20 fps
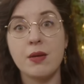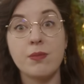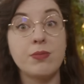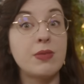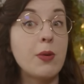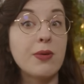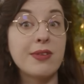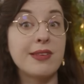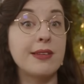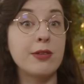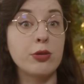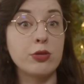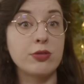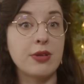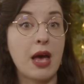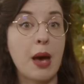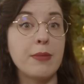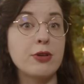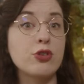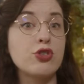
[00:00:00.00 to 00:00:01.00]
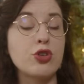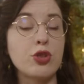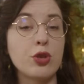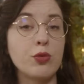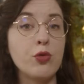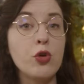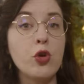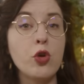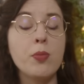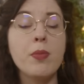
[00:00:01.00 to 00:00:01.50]
There was little damage to the
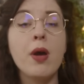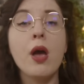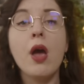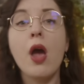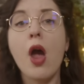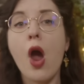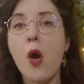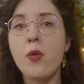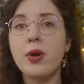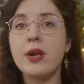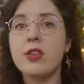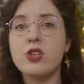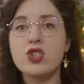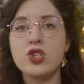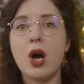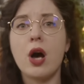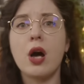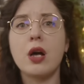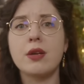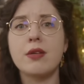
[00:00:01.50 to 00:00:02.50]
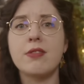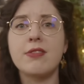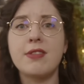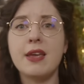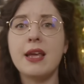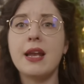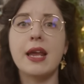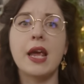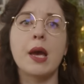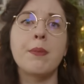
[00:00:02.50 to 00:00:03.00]
room, only the charred
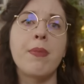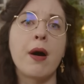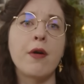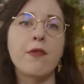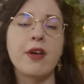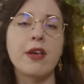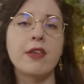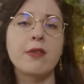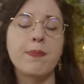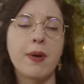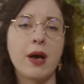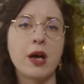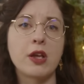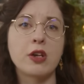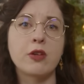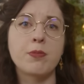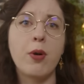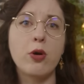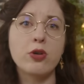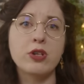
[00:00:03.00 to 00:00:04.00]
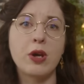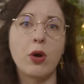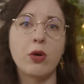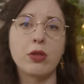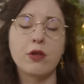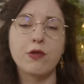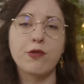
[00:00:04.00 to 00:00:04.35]
ceiling above his burned body on the